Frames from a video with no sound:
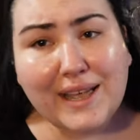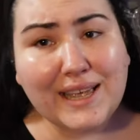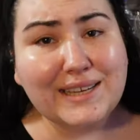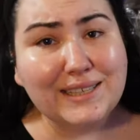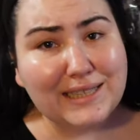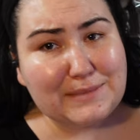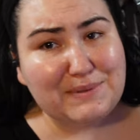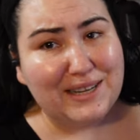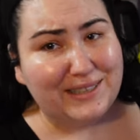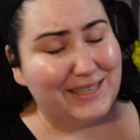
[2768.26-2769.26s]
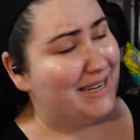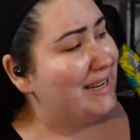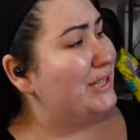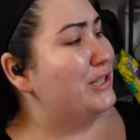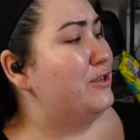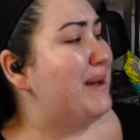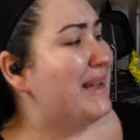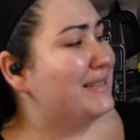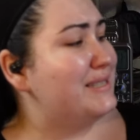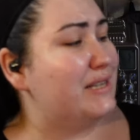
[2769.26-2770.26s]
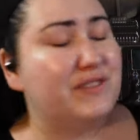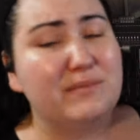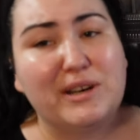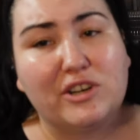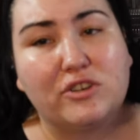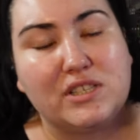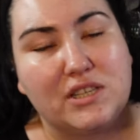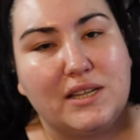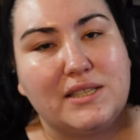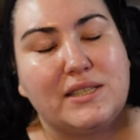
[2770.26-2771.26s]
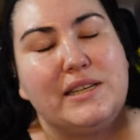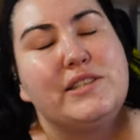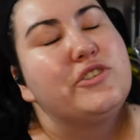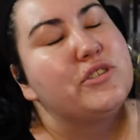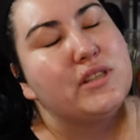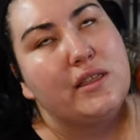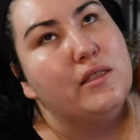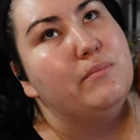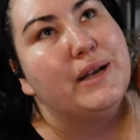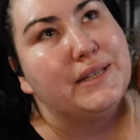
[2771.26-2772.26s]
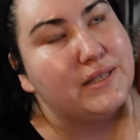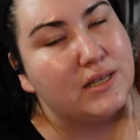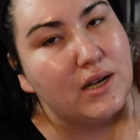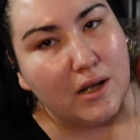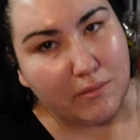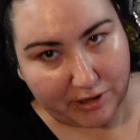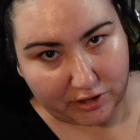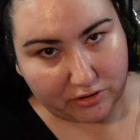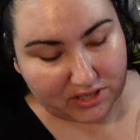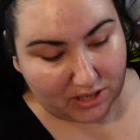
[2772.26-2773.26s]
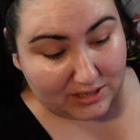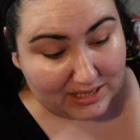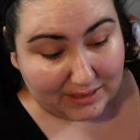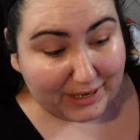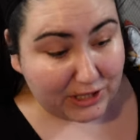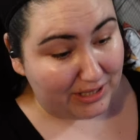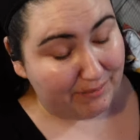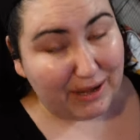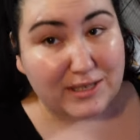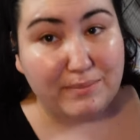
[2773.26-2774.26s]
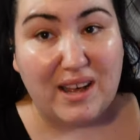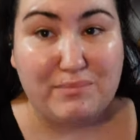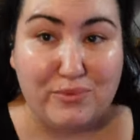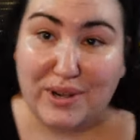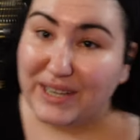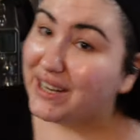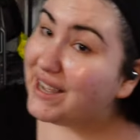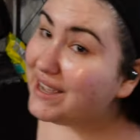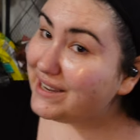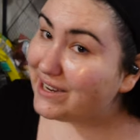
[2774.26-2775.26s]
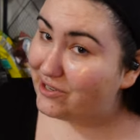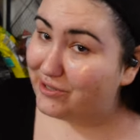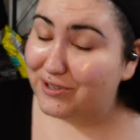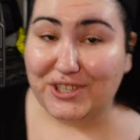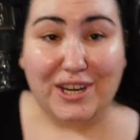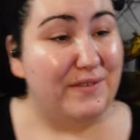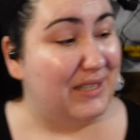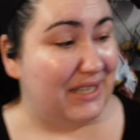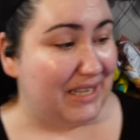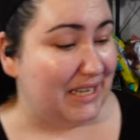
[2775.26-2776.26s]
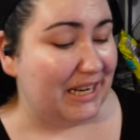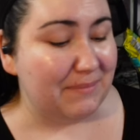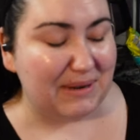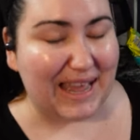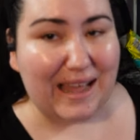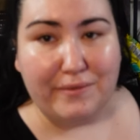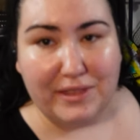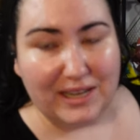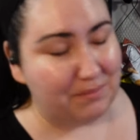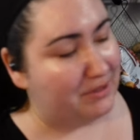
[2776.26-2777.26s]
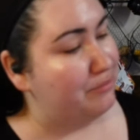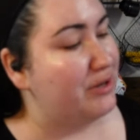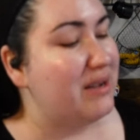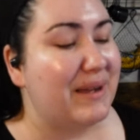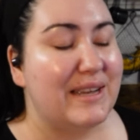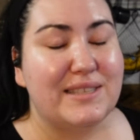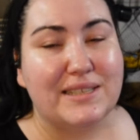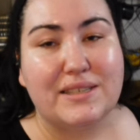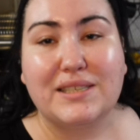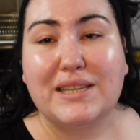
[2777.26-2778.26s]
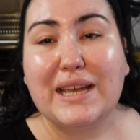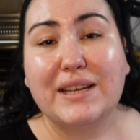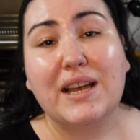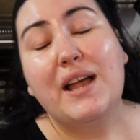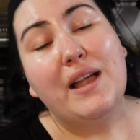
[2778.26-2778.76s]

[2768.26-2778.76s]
And last but not least, I got 2 packs of their butter croissants. These are just like the best butter croissants, and I'm actually about to pop one in our toaster oven to heat up and have with a couple of brie bites as a snack,